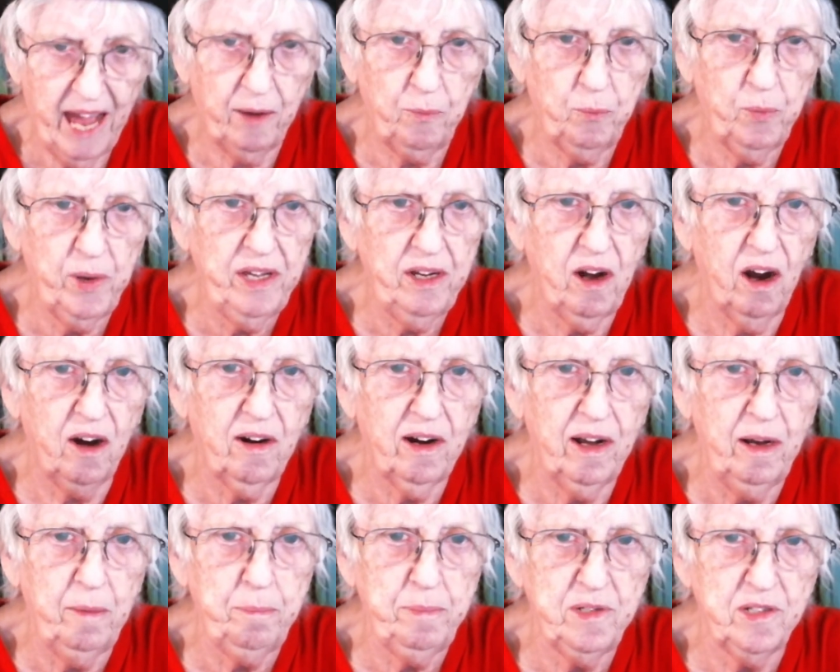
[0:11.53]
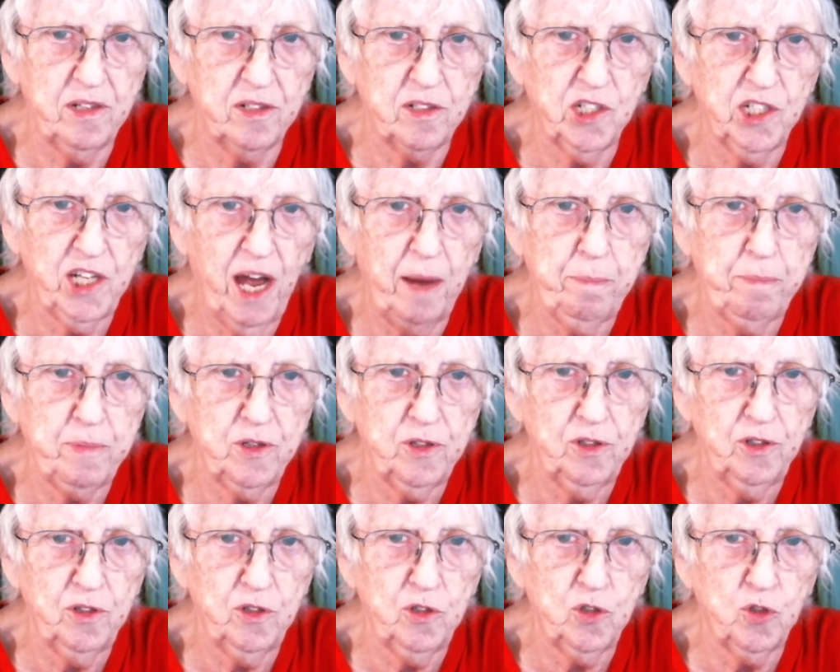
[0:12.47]
we are up to
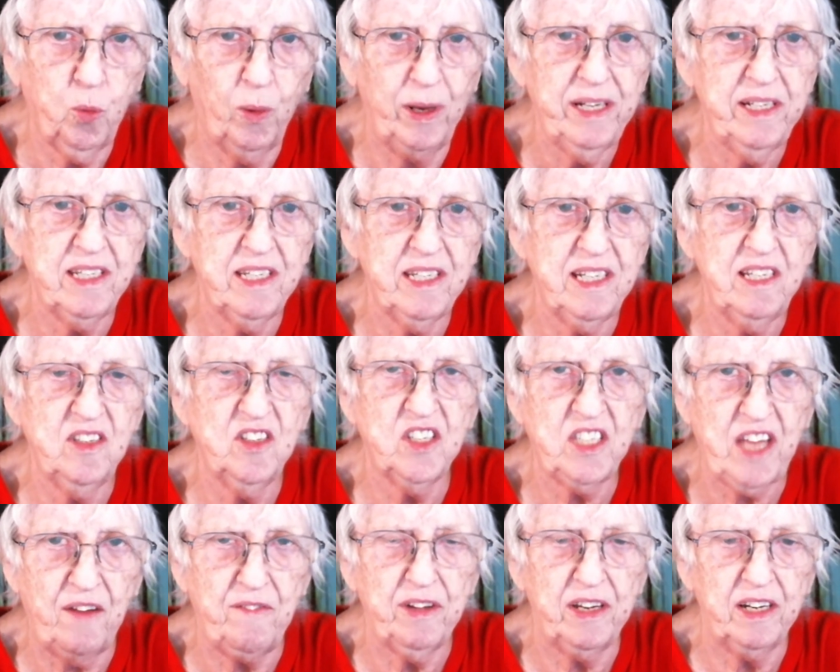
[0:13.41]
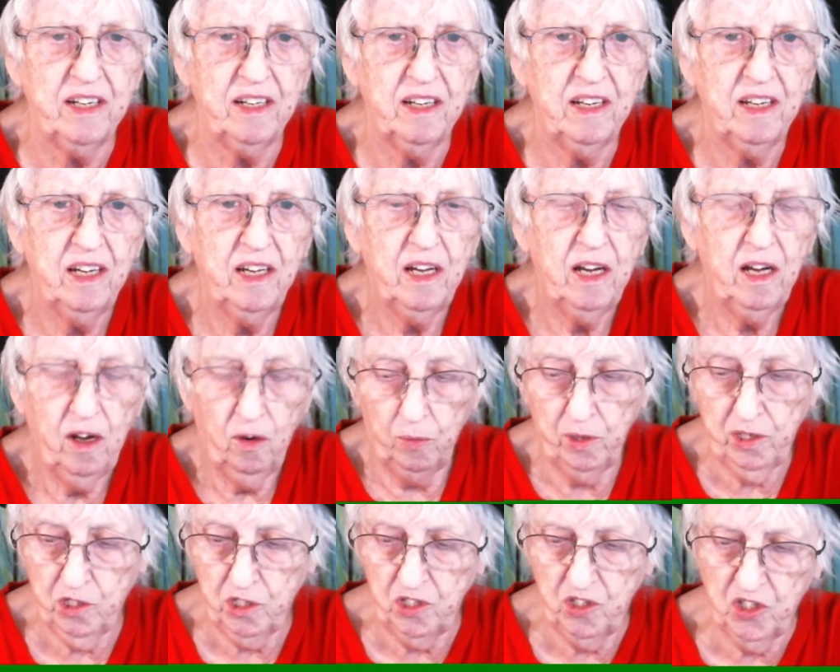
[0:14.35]
chapter 27,
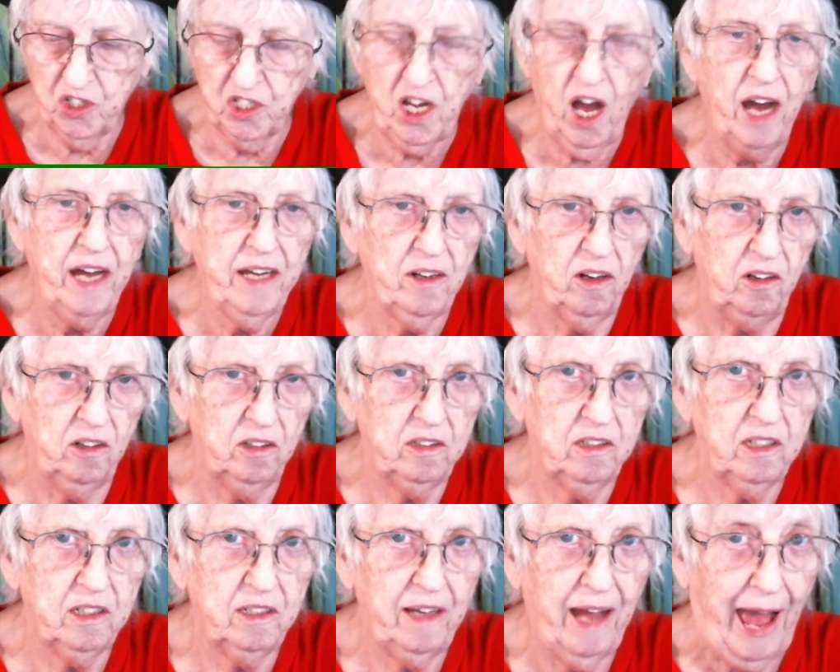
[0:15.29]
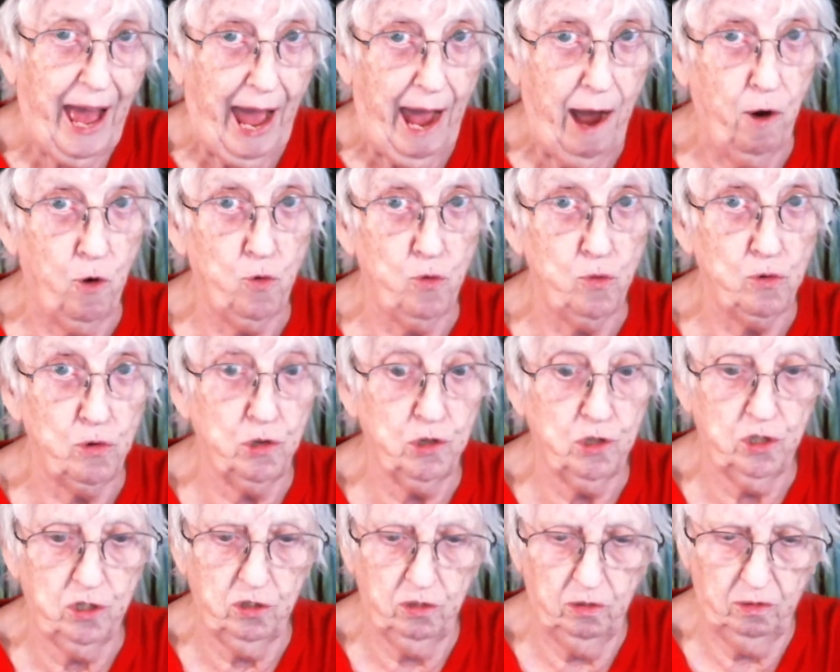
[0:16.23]
which is titled Out.
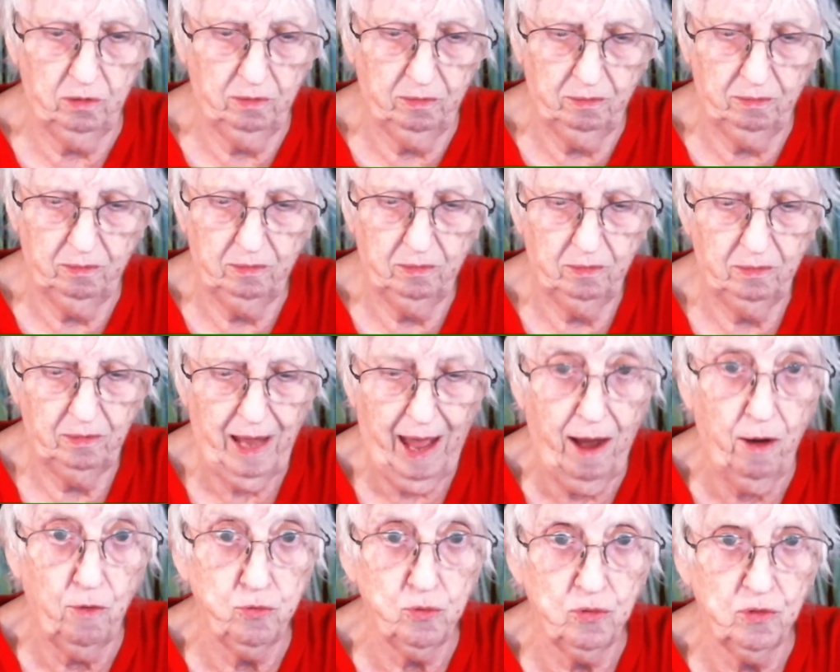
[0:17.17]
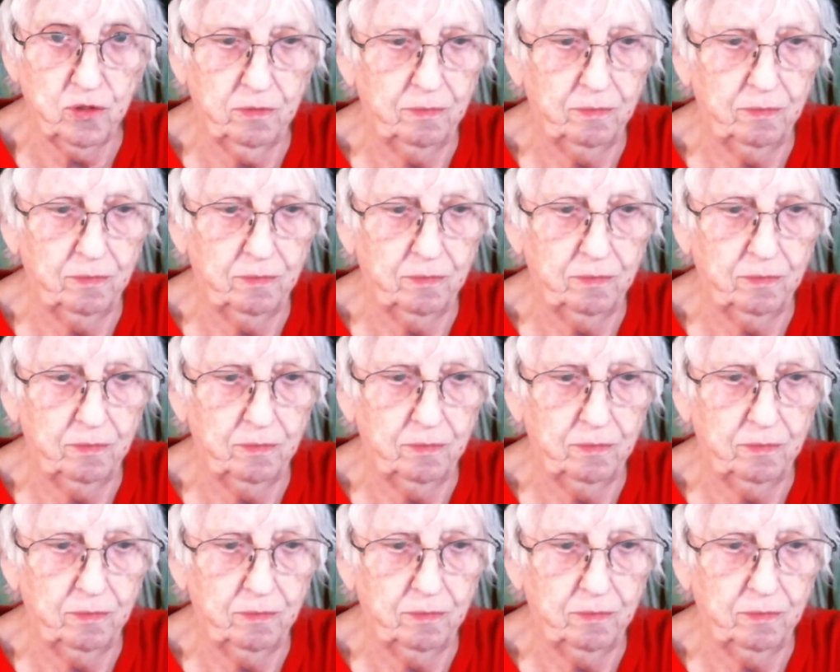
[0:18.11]
Out.